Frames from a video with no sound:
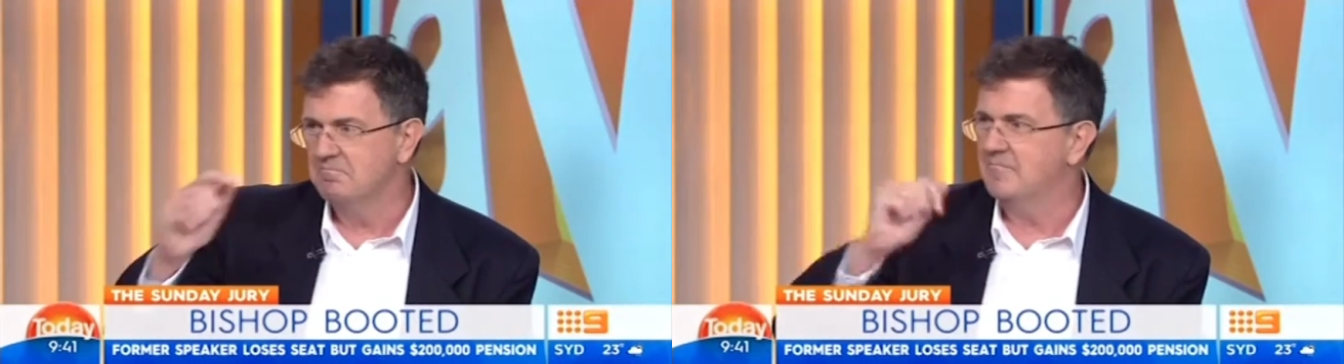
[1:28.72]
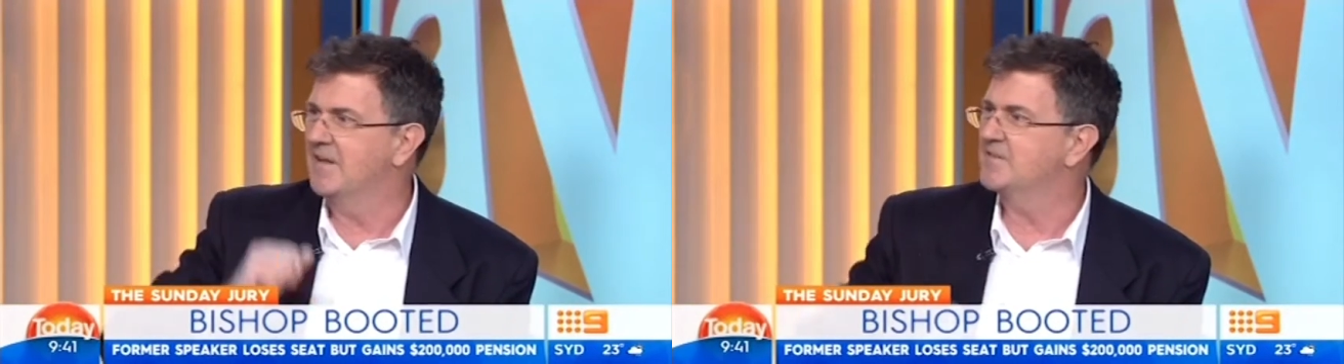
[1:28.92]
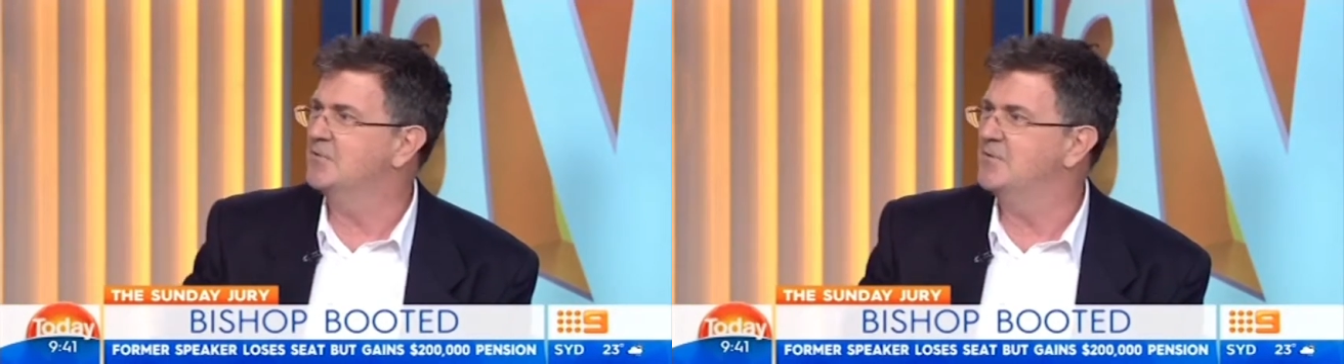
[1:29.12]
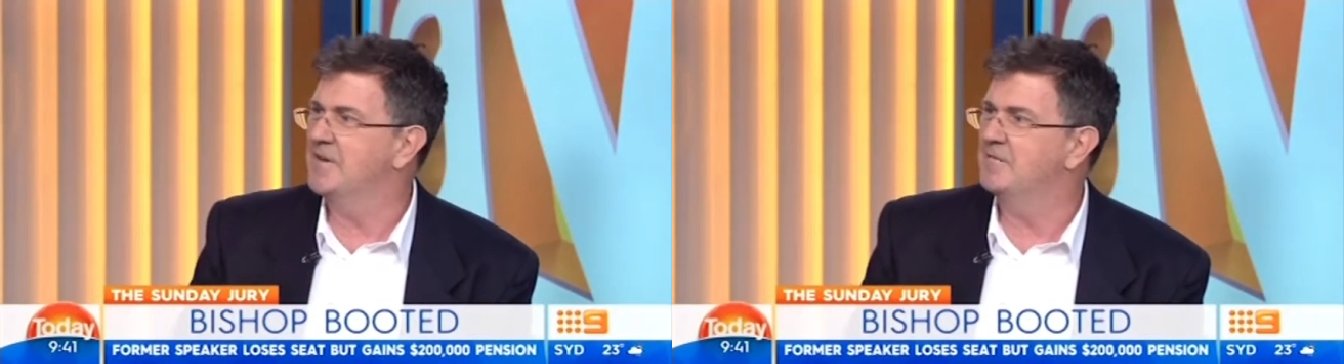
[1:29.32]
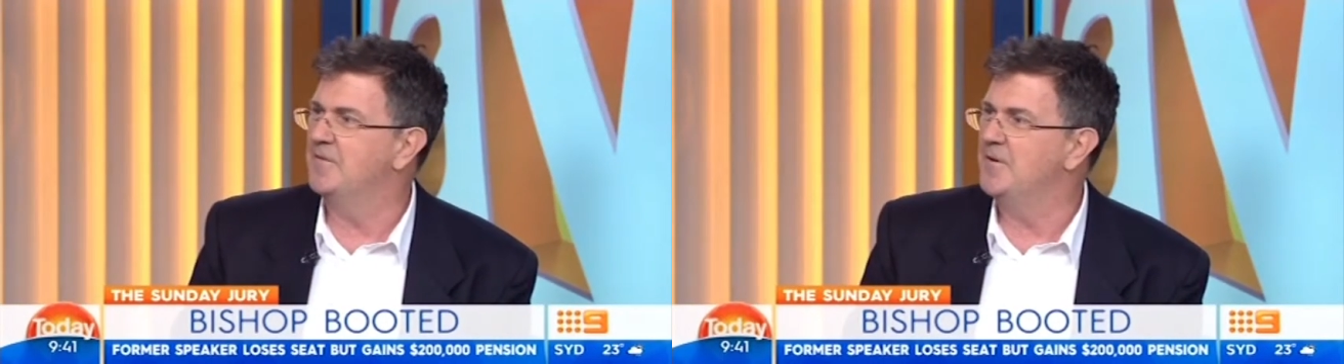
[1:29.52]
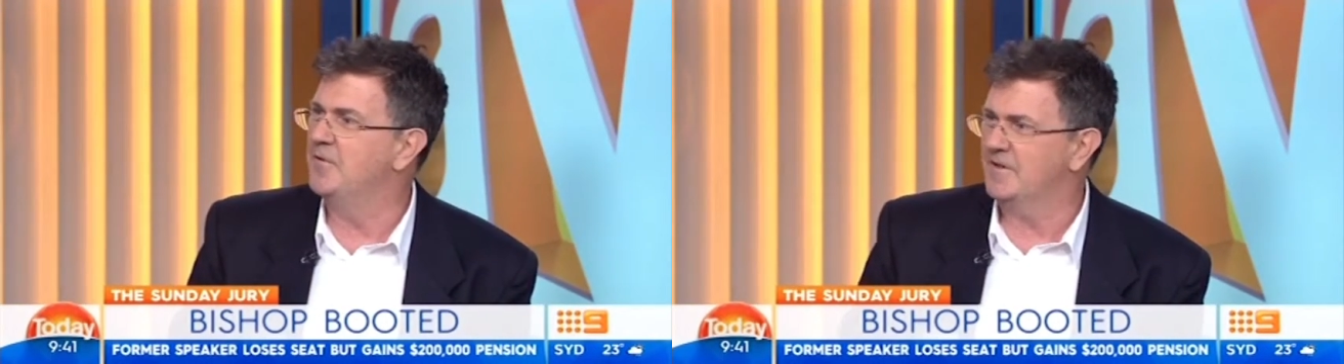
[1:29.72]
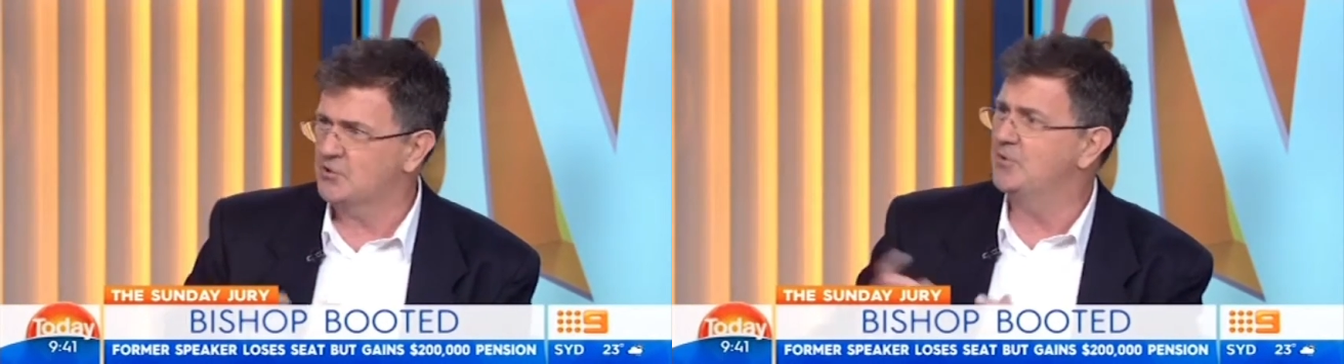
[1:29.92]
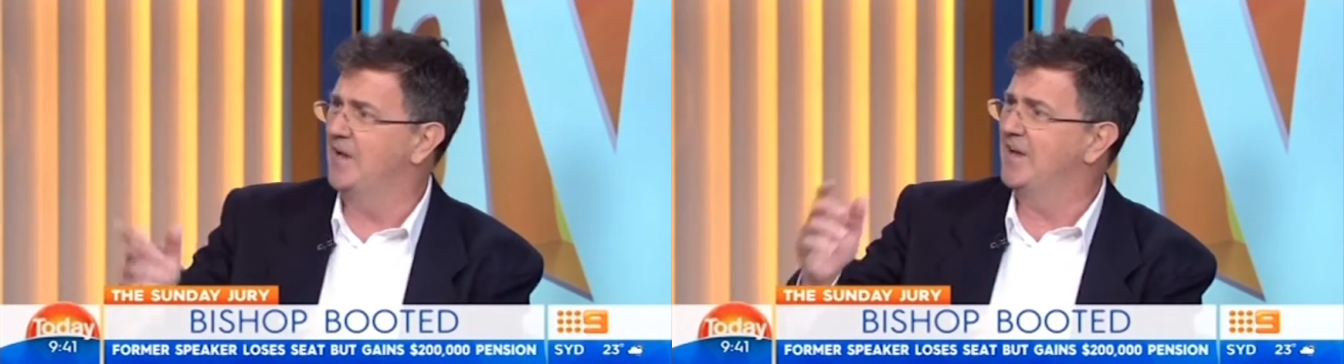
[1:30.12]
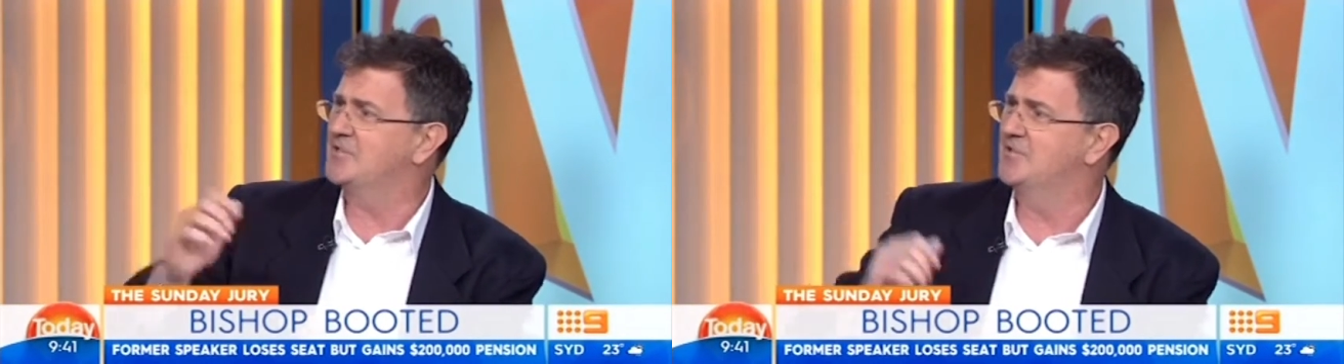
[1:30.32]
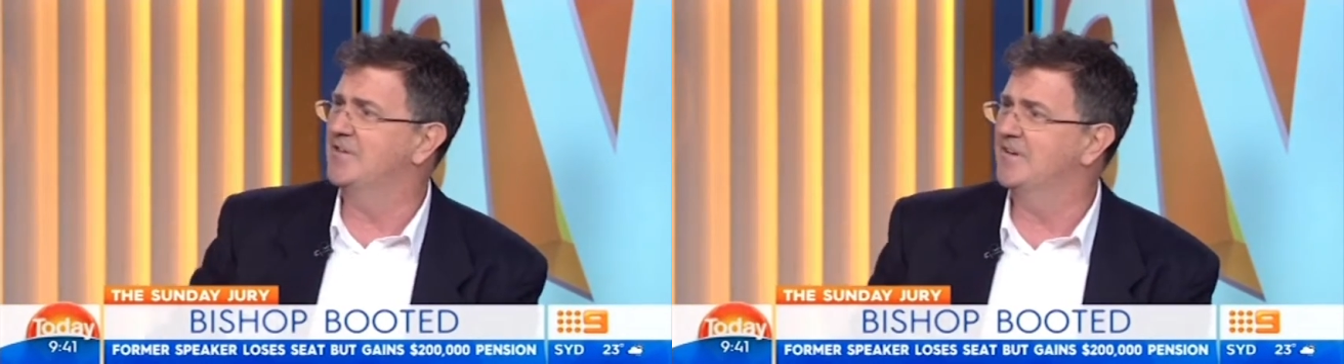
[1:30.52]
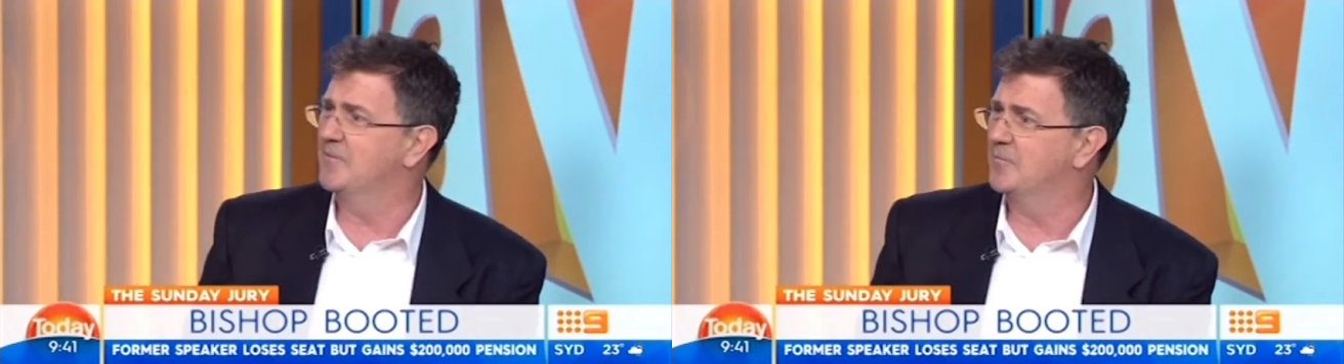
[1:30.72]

that's good enough for you. That should last you the